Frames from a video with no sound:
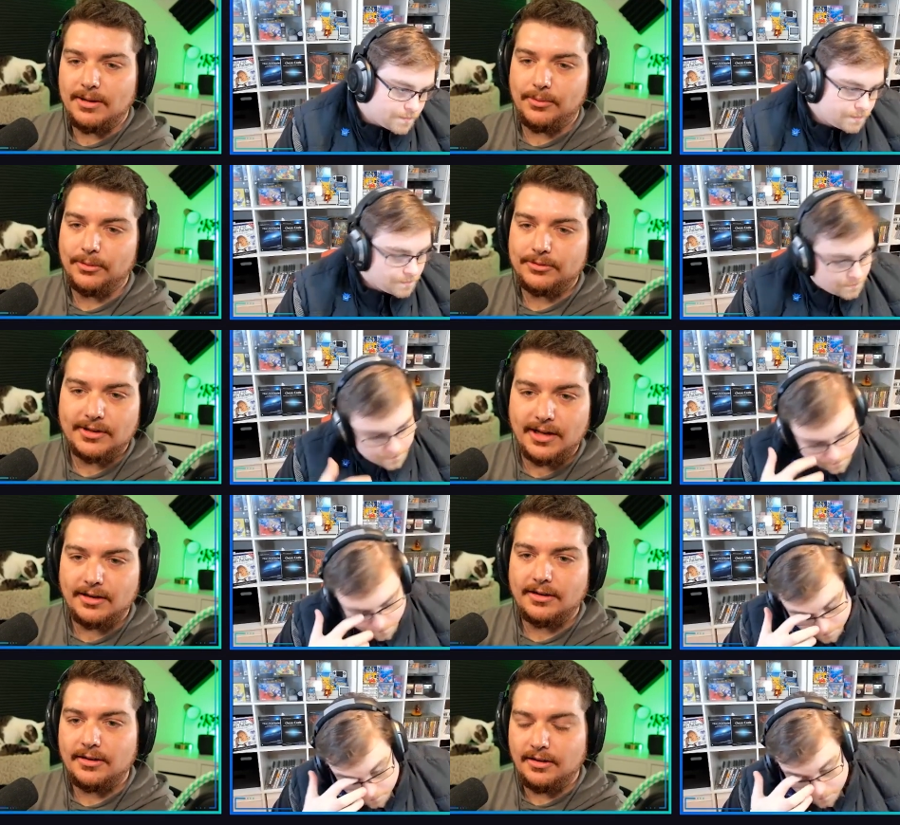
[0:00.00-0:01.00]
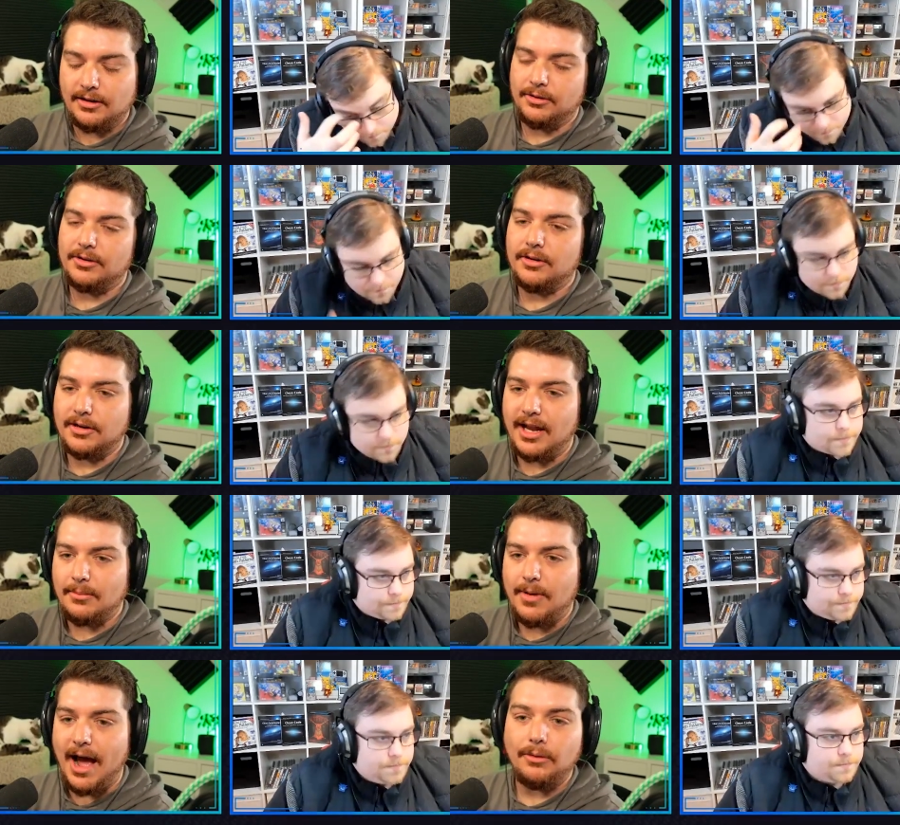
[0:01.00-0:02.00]
Speaker 1: people to get you know your
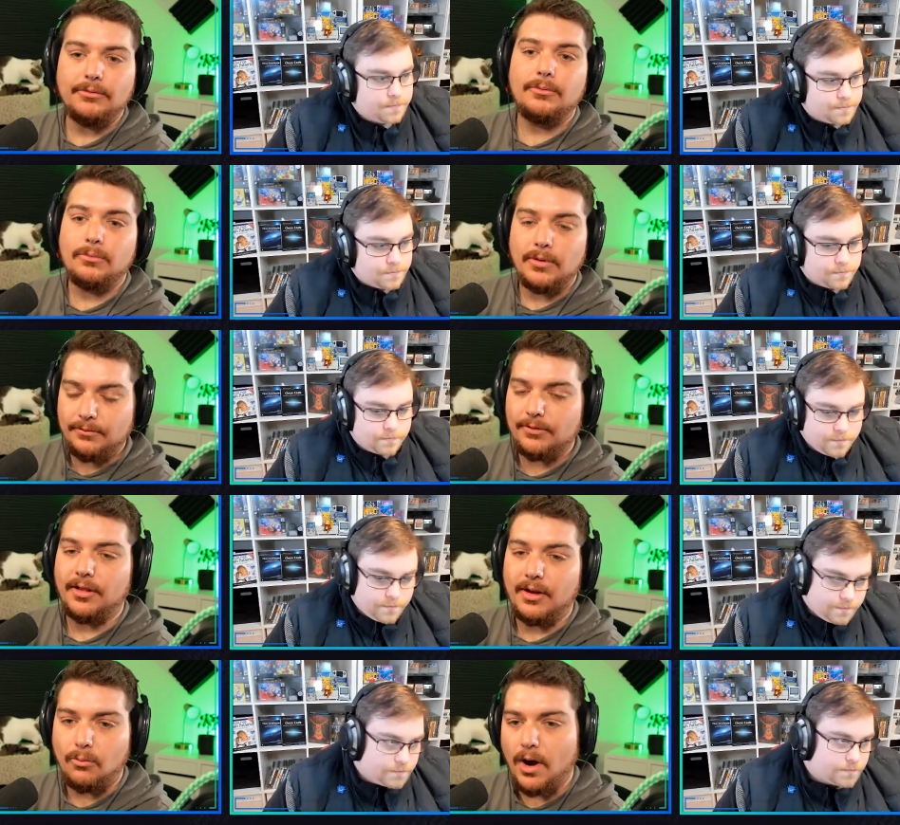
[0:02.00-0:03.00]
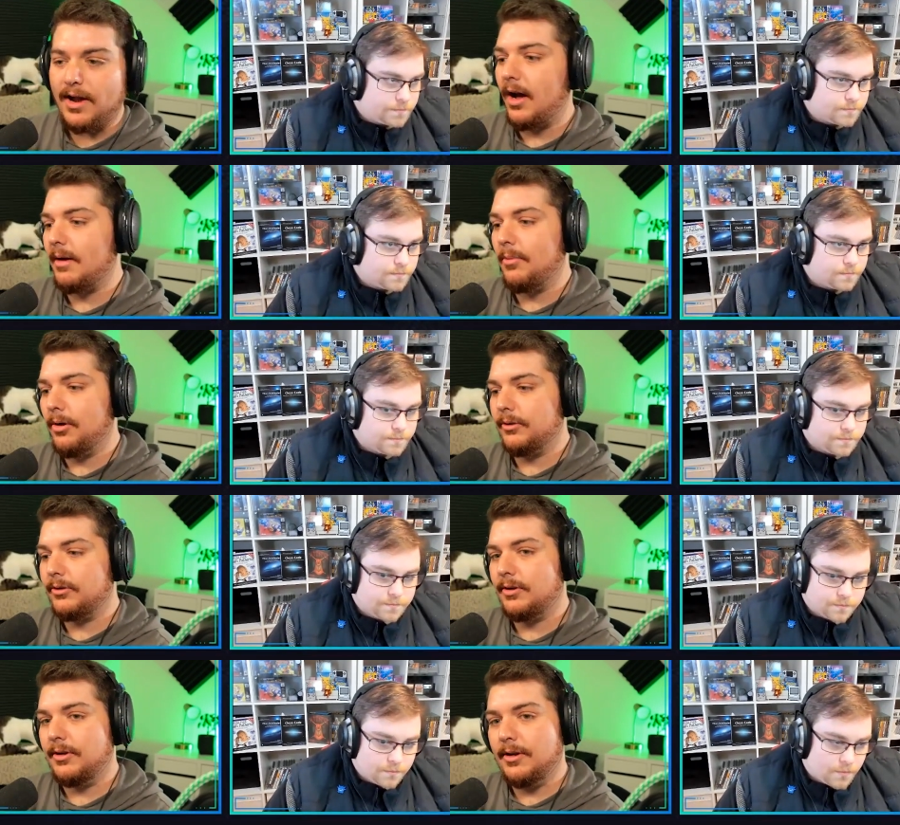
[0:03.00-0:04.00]
game out in front of that right
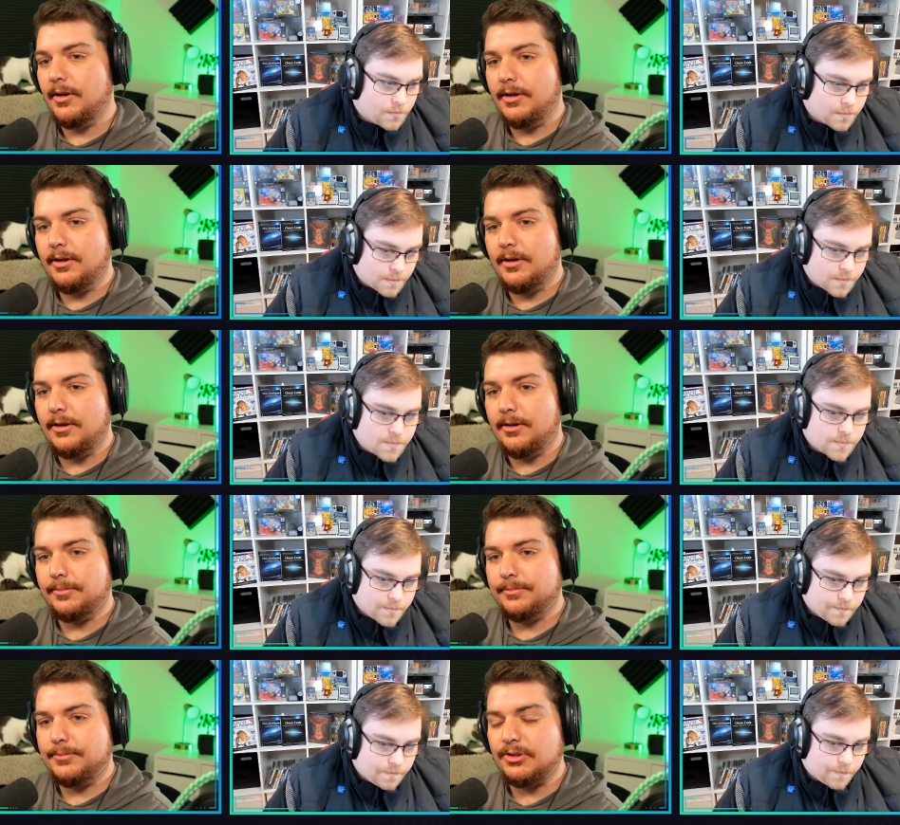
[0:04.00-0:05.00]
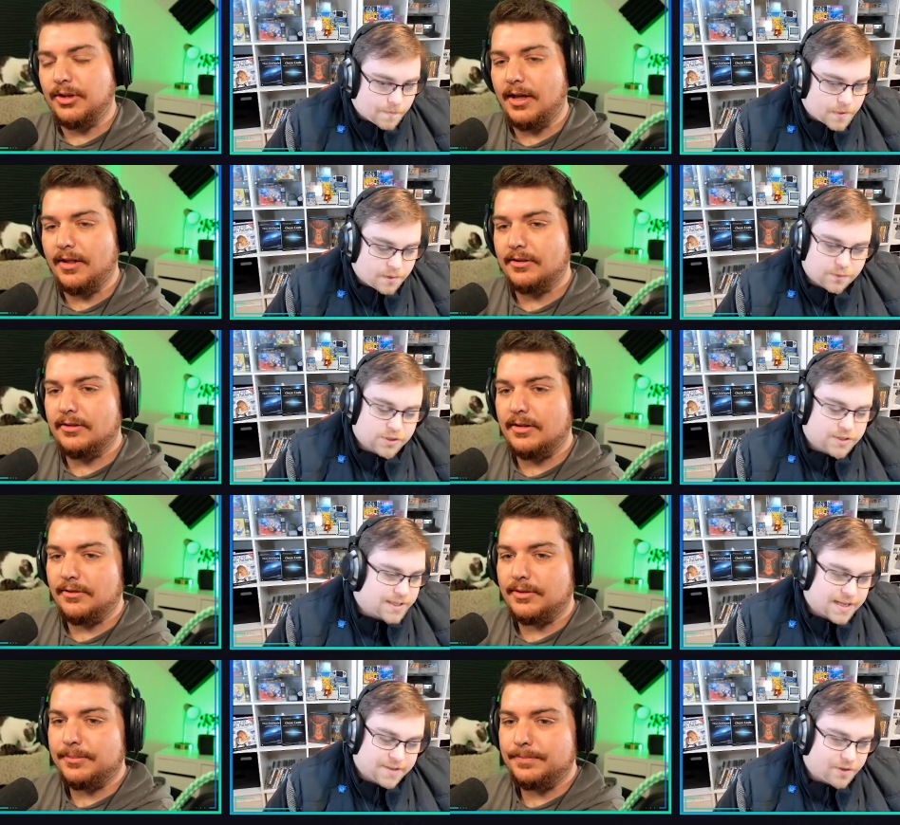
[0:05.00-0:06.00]
eyeballs um, so yeah.
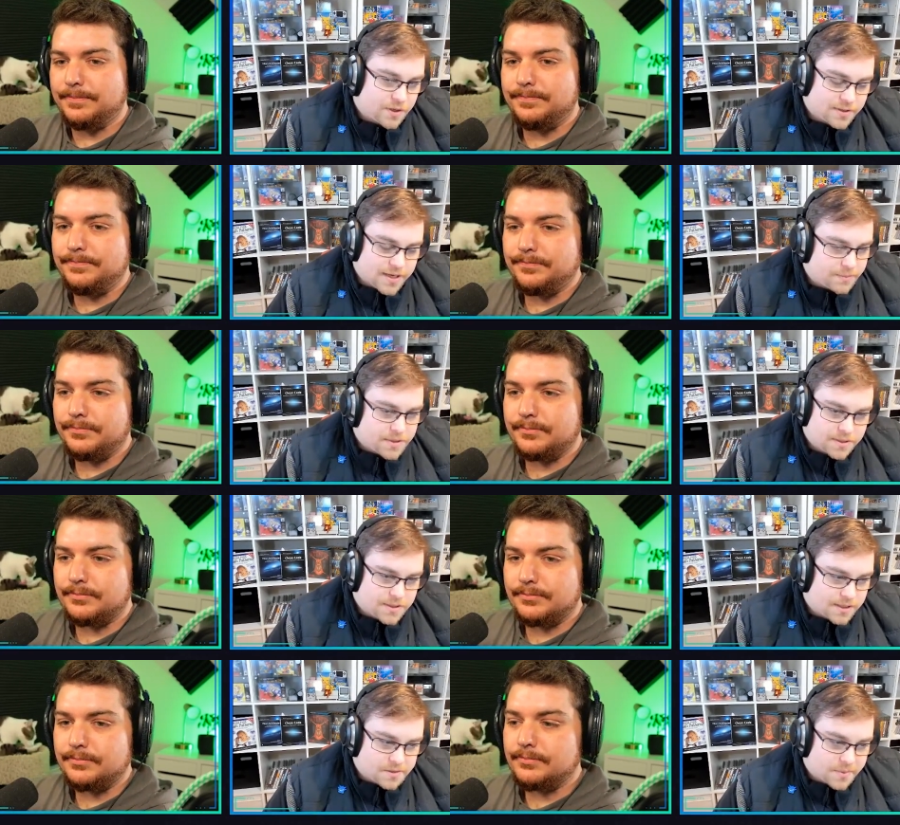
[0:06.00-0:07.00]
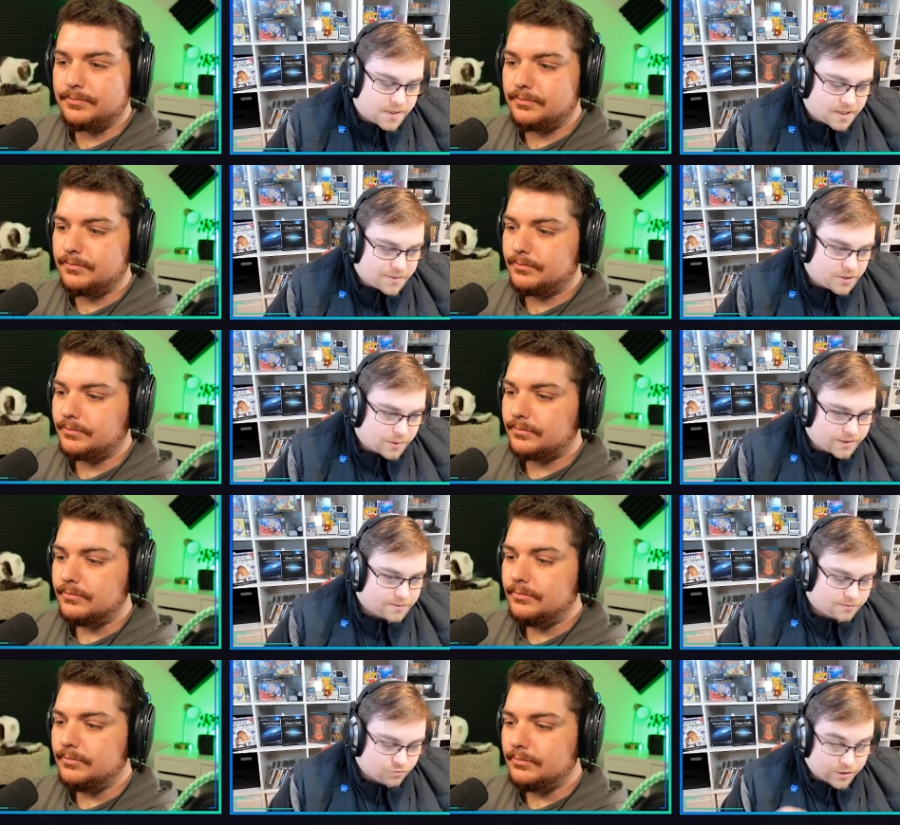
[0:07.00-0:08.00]
Unfortunately, I
Speaker 2: can't give you good names. It's not something I've been
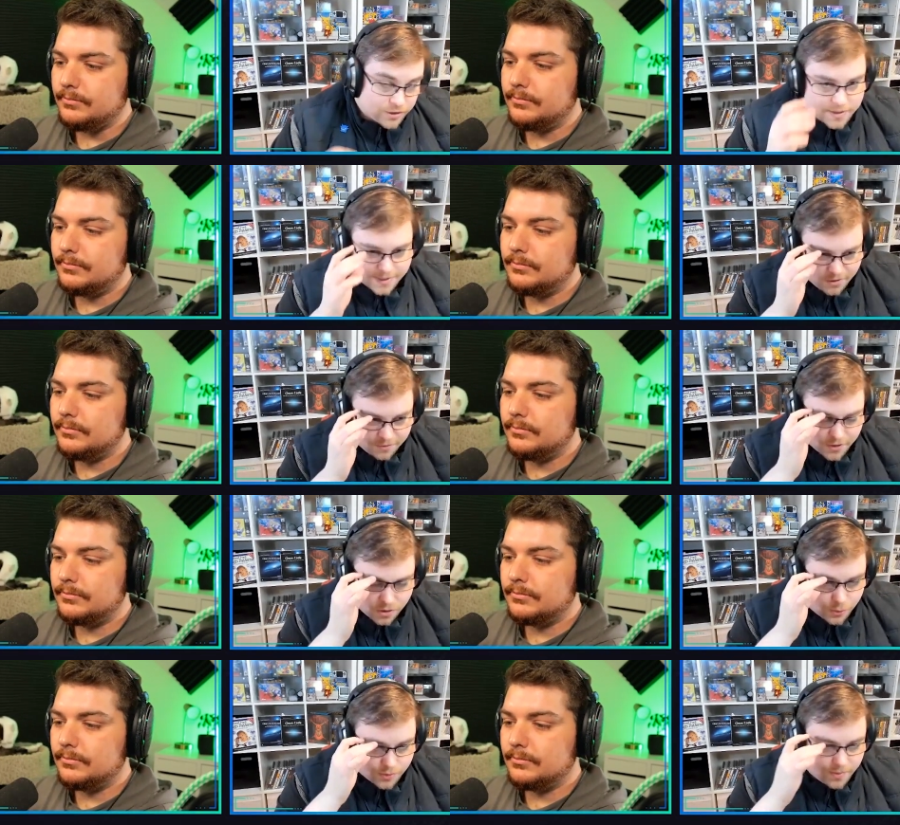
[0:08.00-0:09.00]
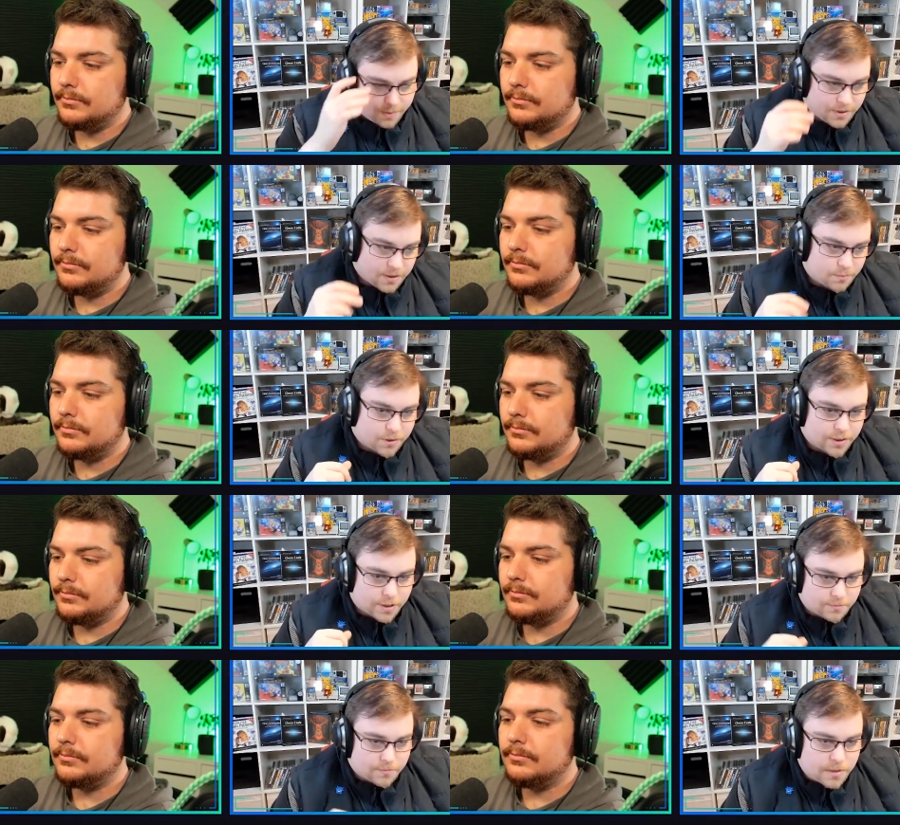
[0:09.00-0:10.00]
doing recently enough to know who the people are.
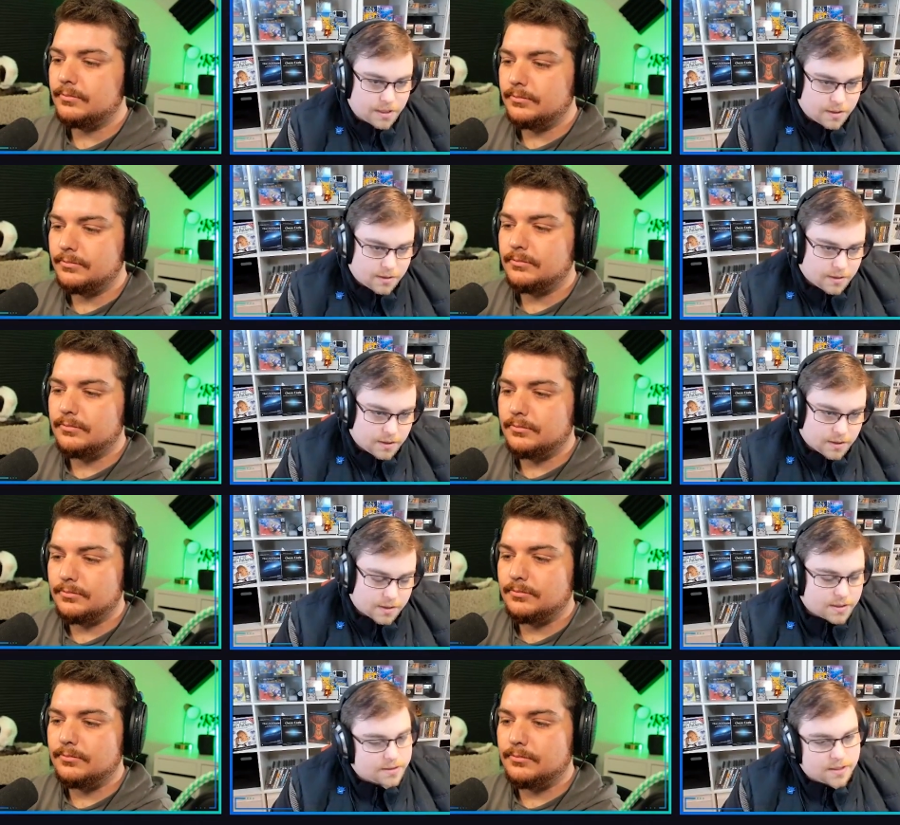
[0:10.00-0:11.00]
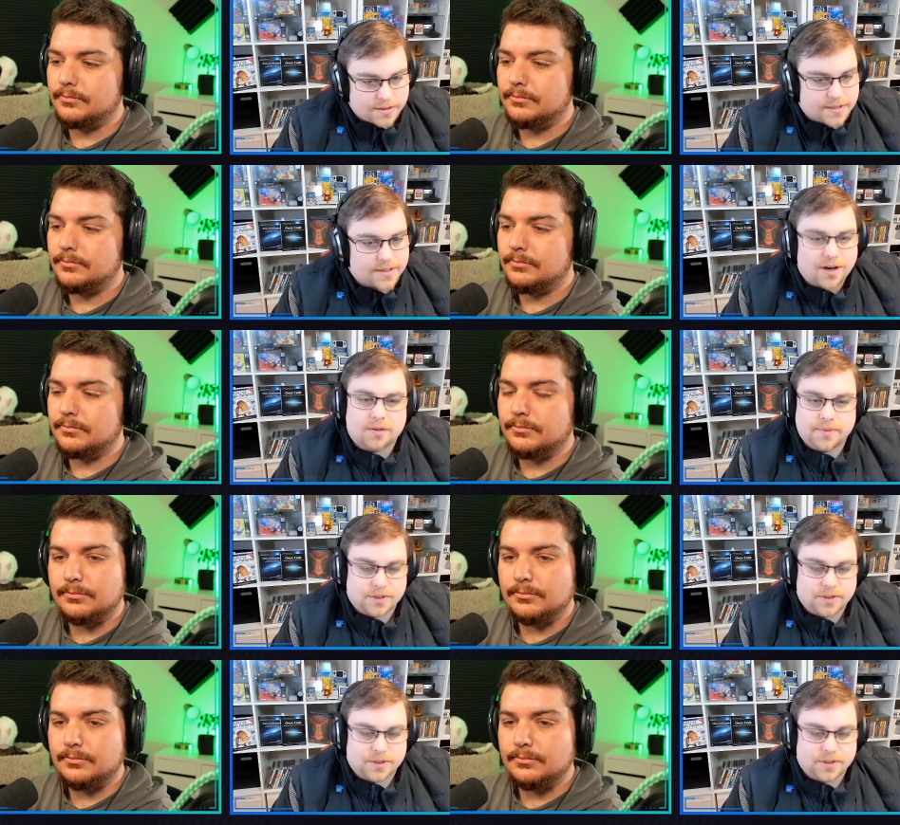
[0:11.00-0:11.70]
But um, there are